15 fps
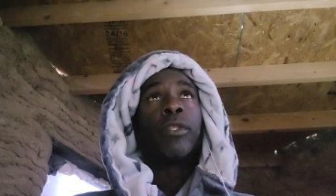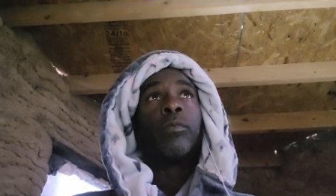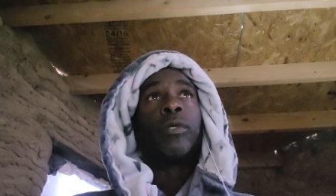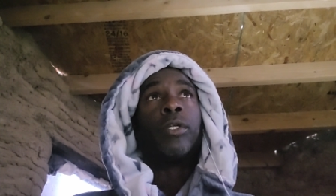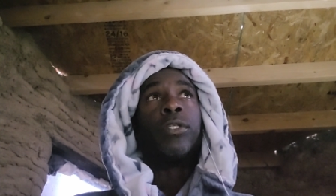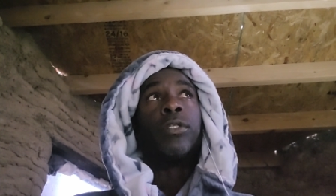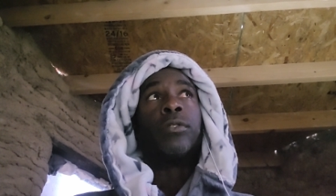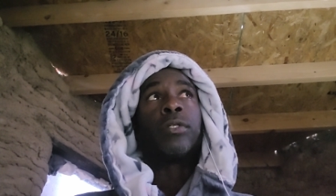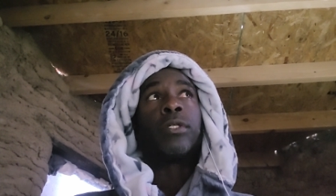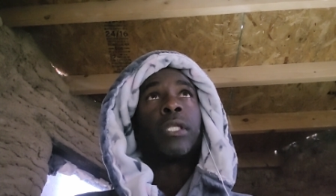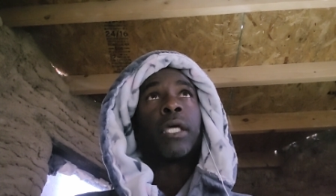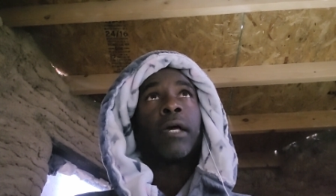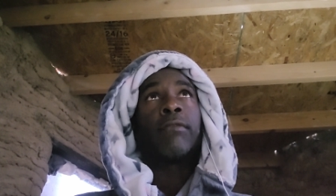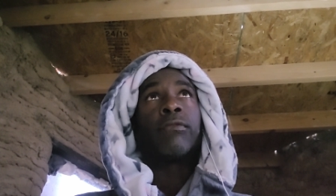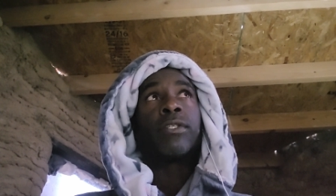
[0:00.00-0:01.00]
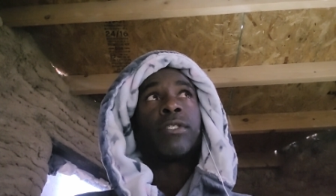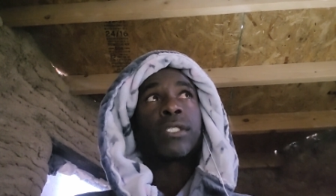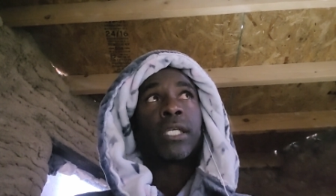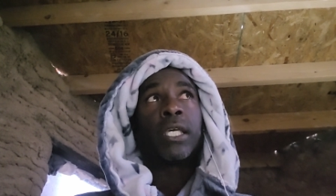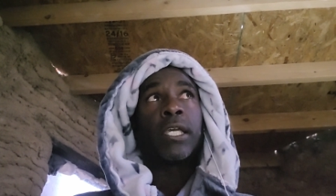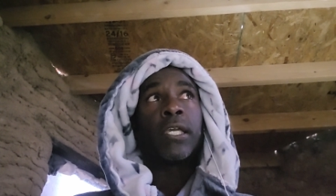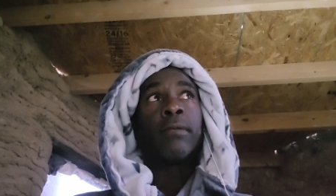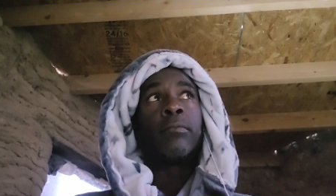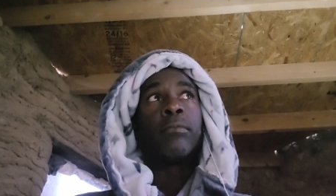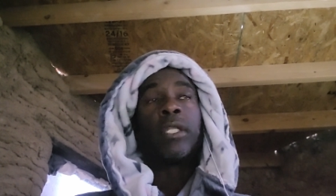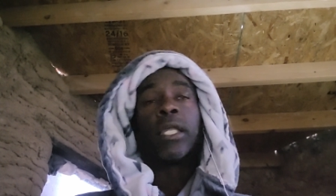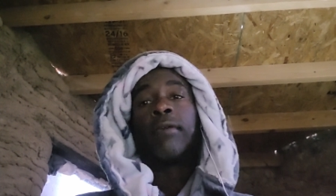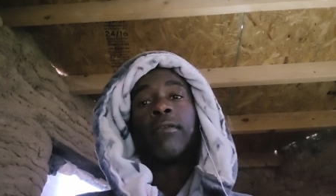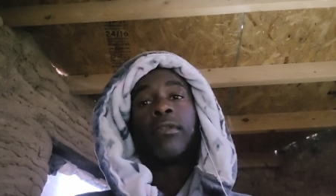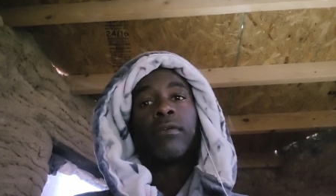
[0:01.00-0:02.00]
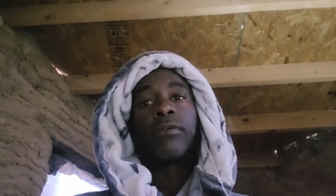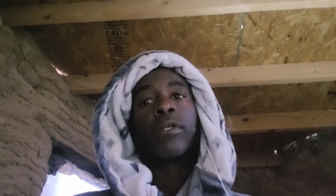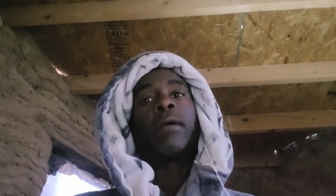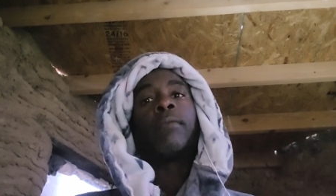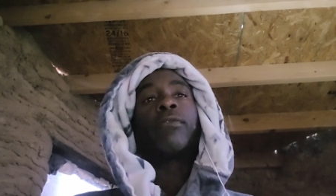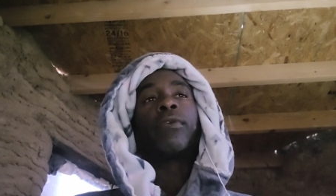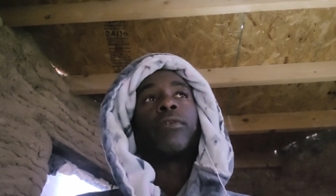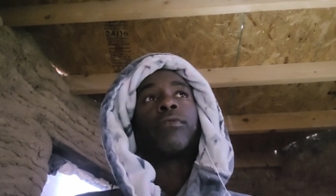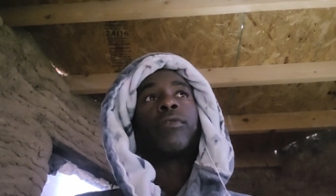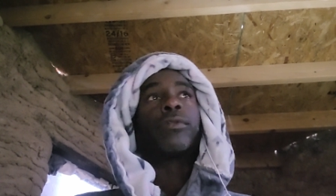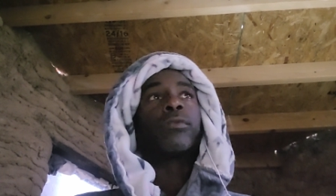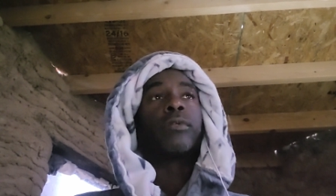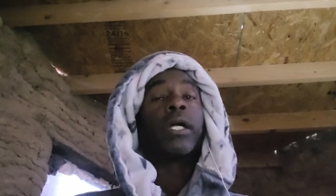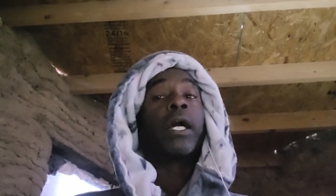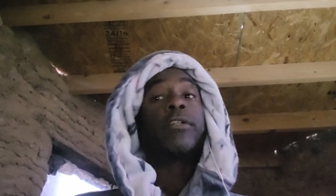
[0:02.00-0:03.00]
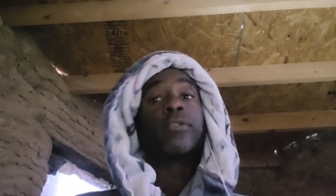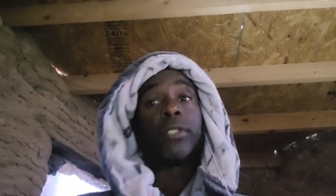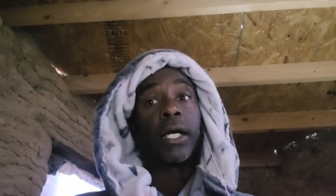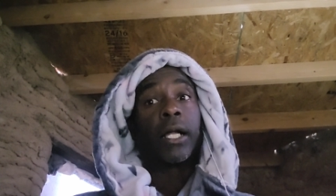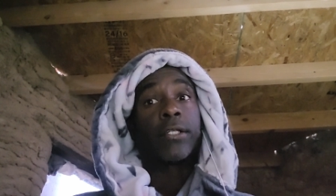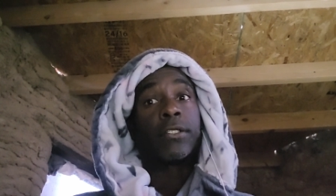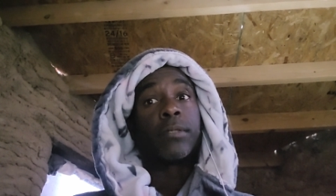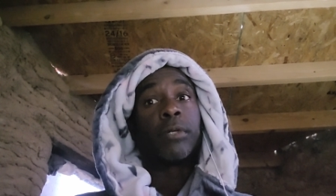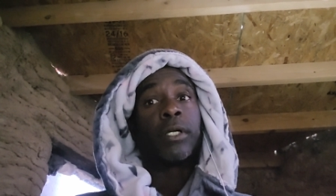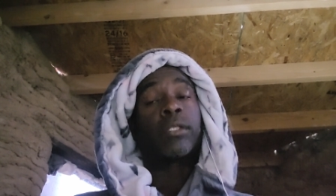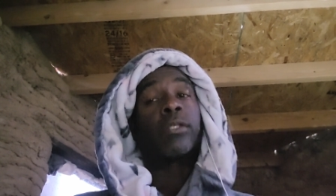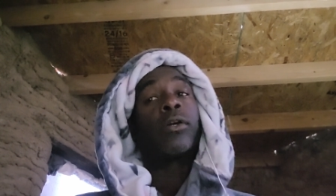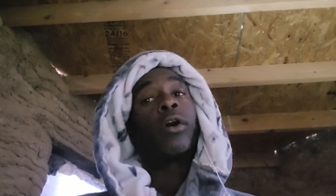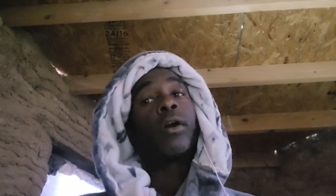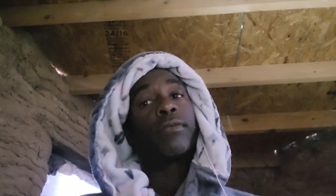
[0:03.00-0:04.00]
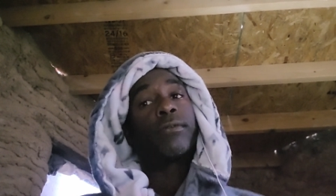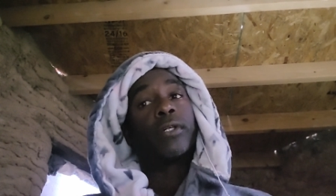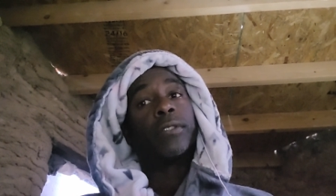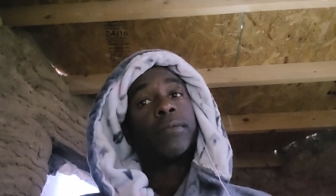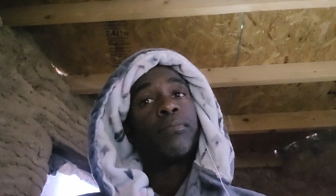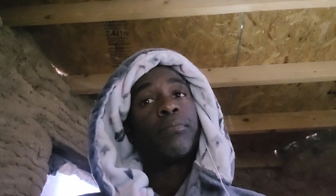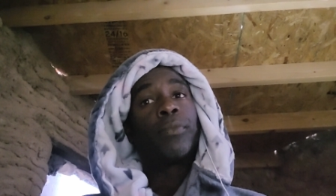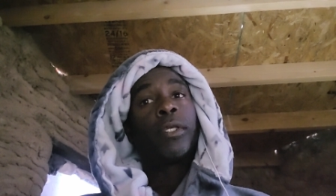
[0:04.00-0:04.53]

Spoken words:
when you can have the same level of comfort for $300 a month off grid.